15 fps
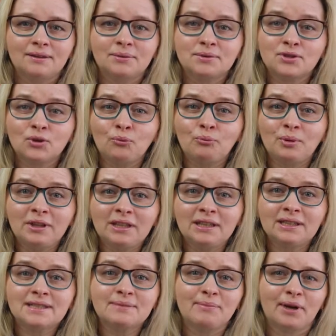So
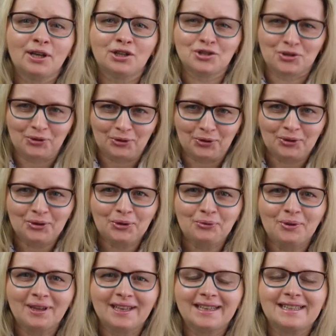please make sure you
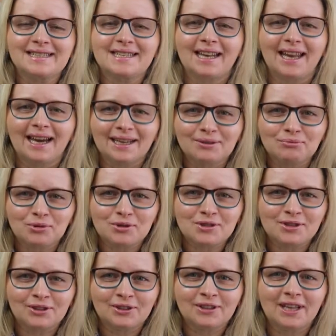will hit the like
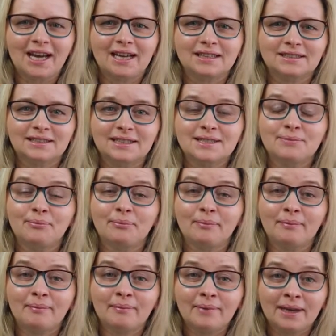button, as this
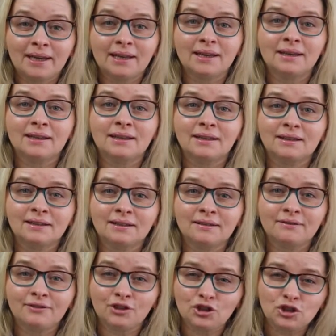makes
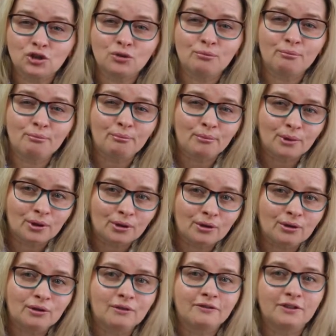the video
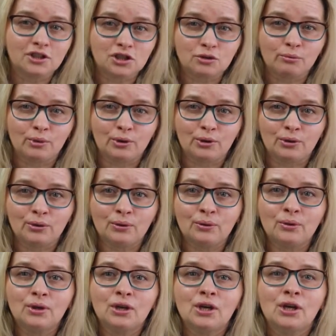more
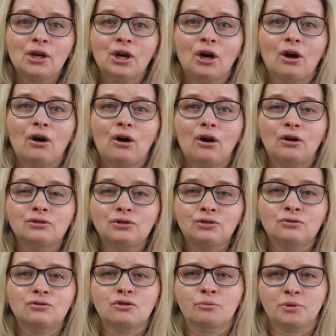visible on
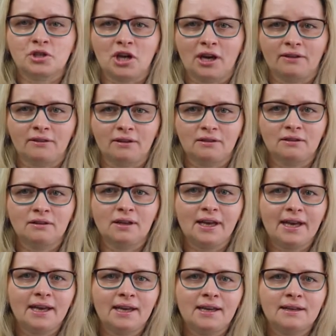YouTube channel
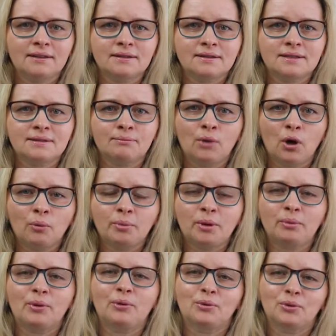and more
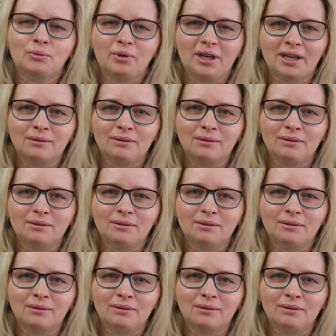people would be